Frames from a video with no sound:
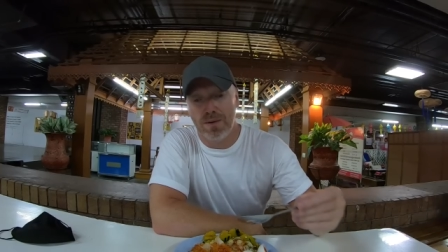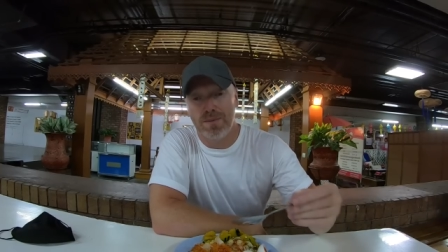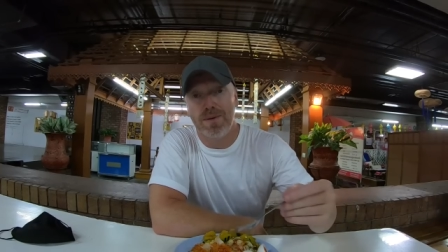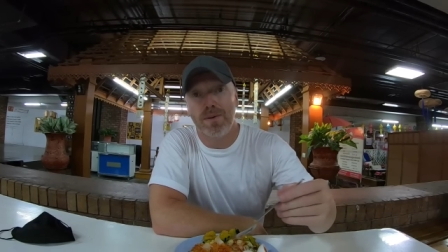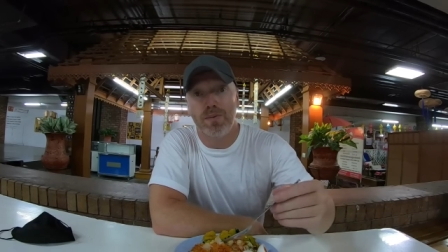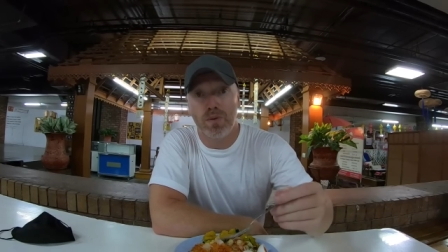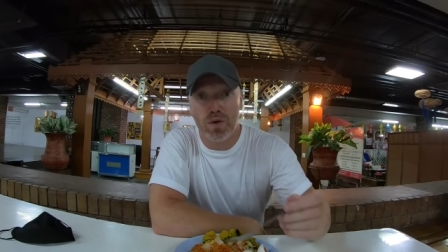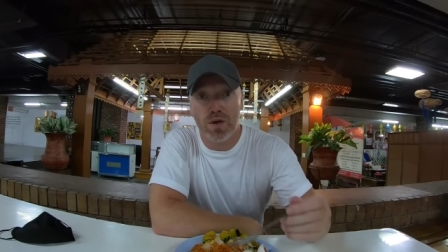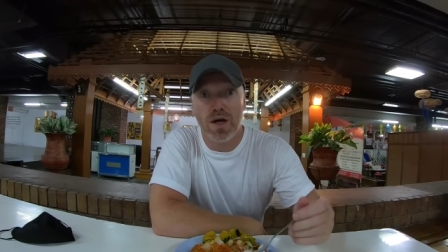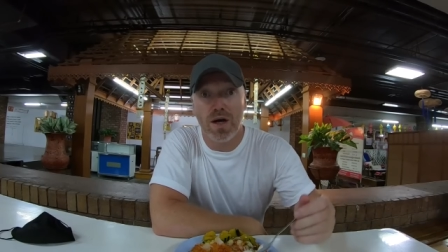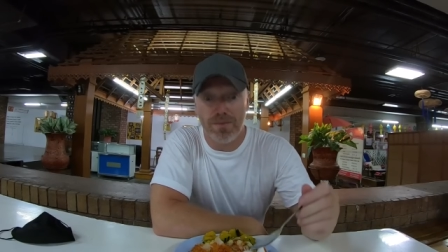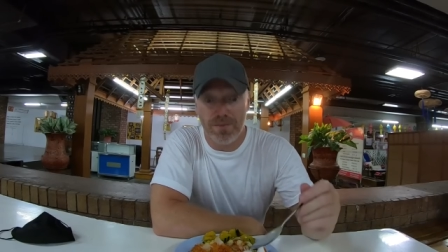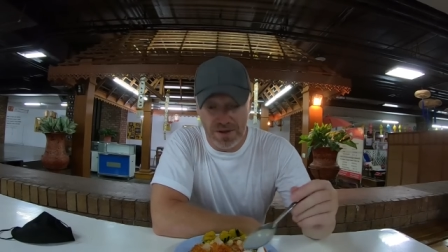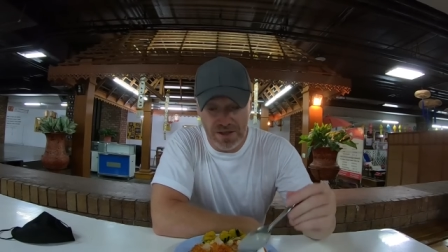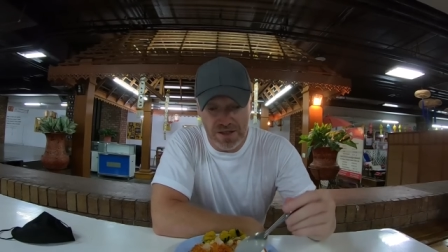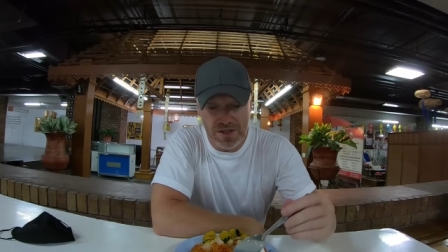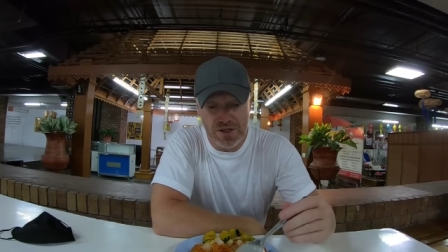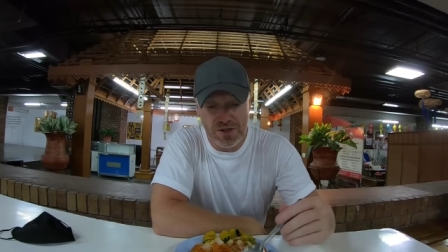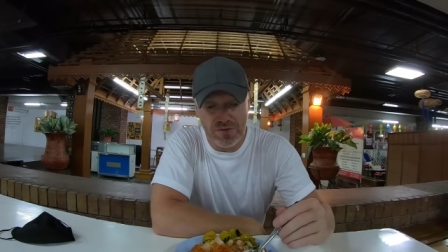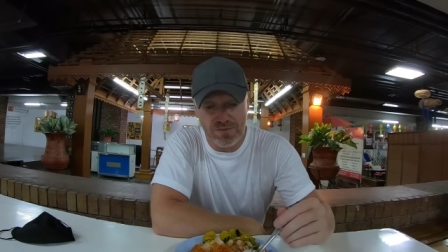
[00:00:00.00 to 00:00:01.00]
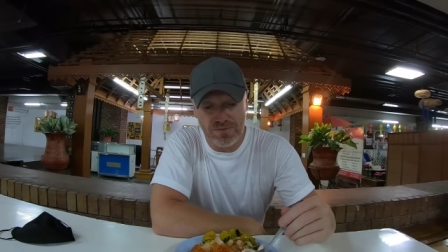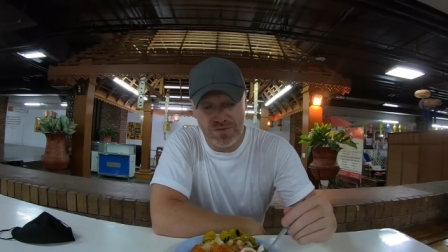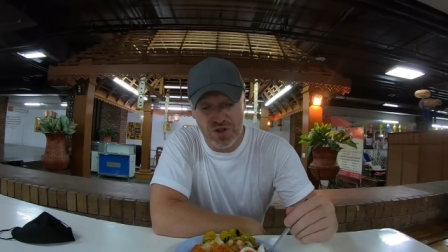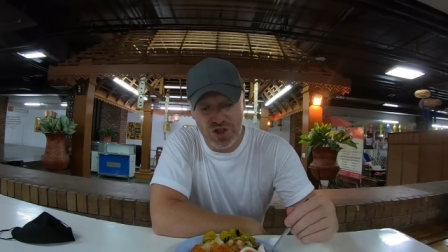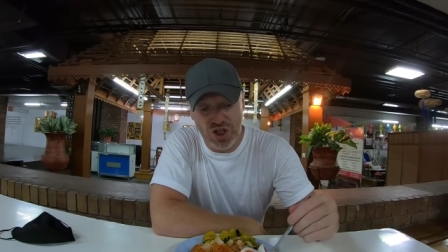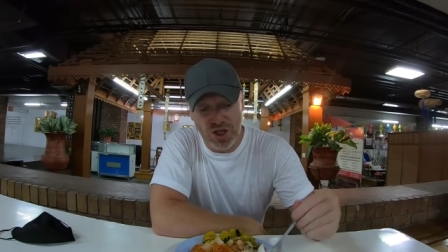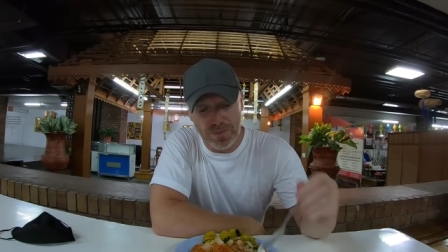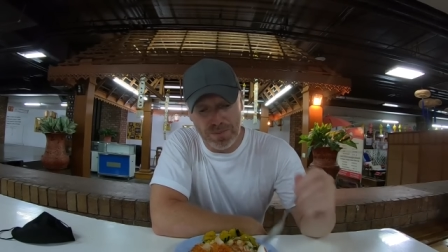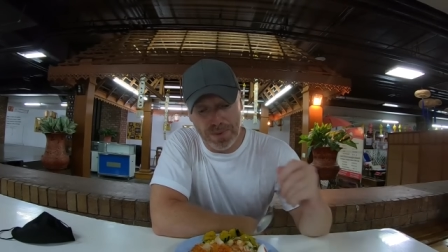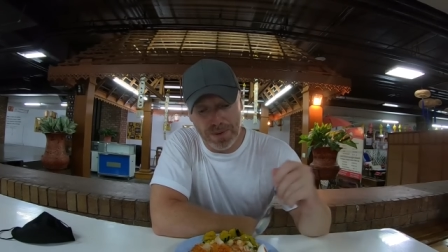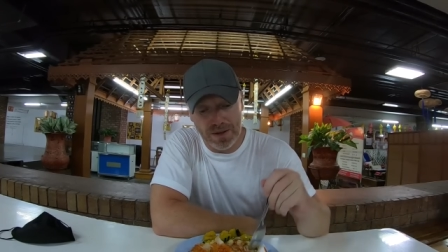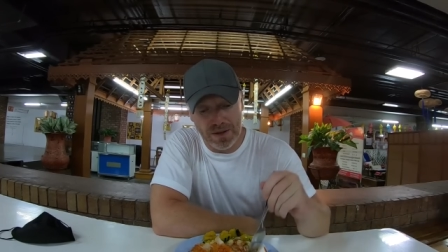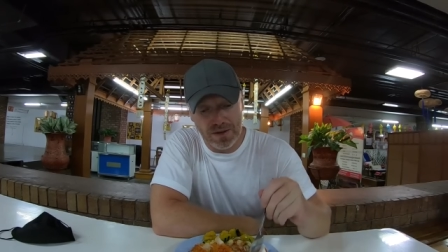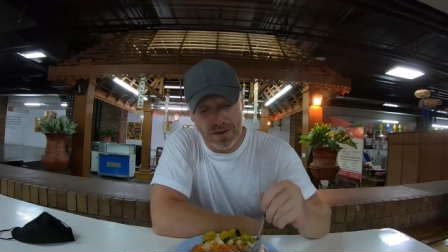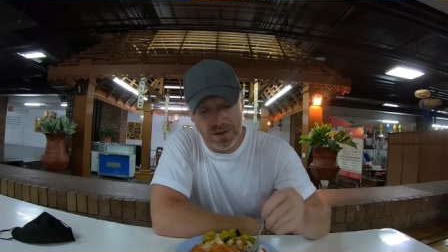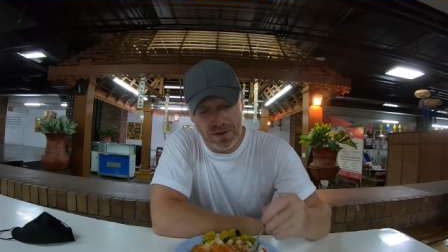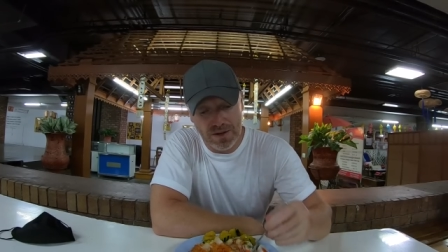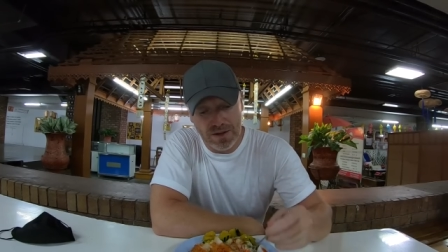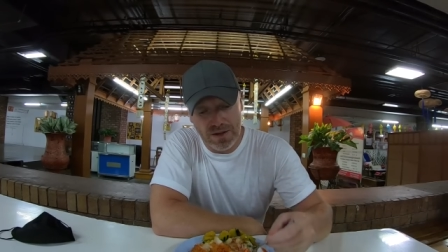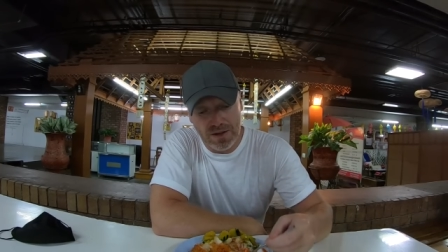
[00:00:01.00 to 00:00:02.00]
people come and get some cheap,
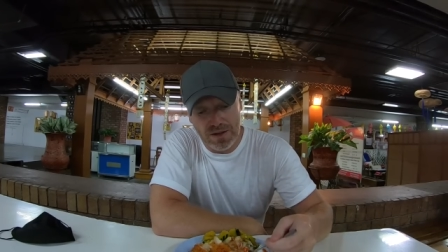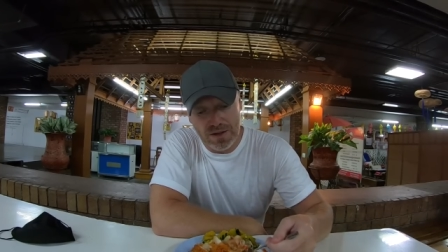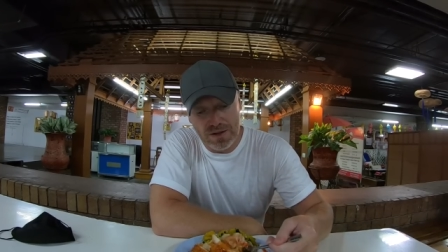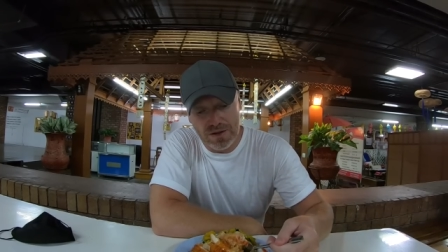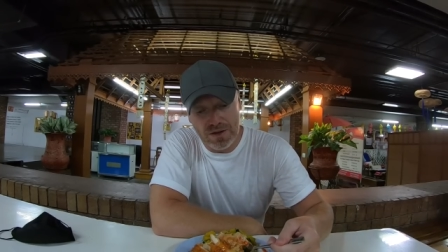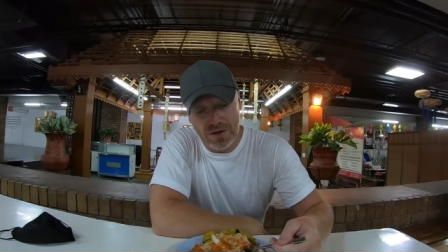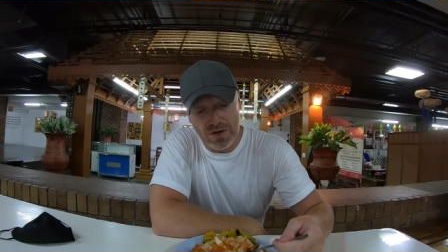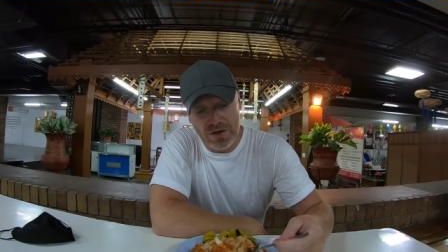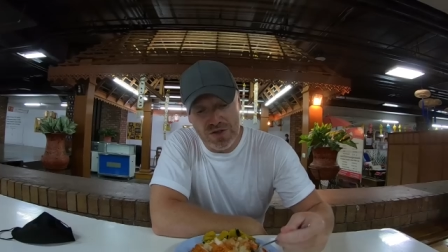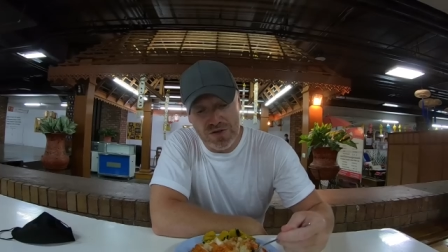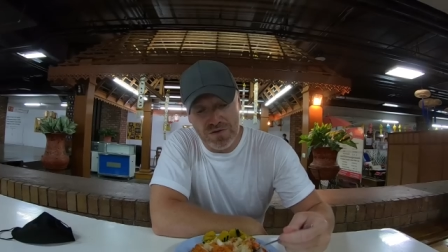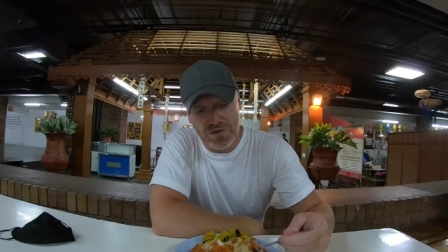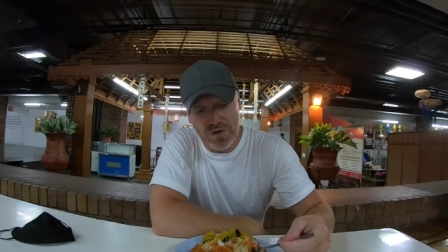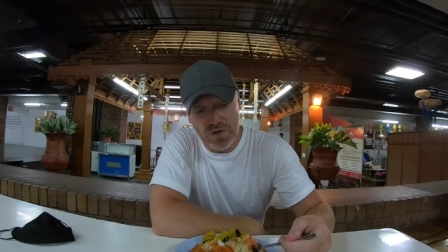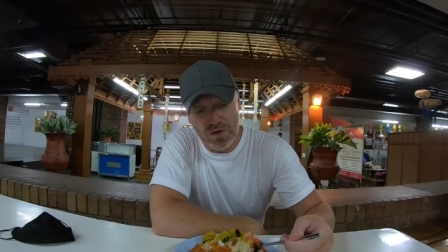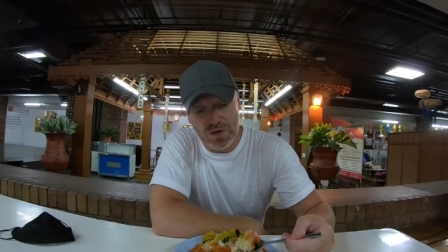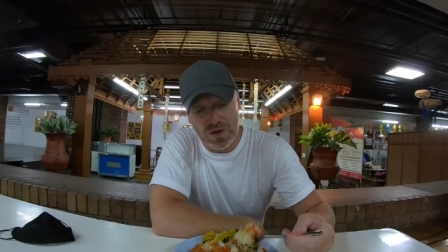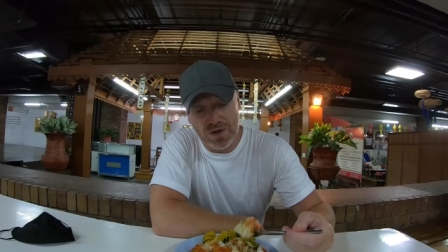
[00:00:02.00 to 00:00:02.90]
nice food.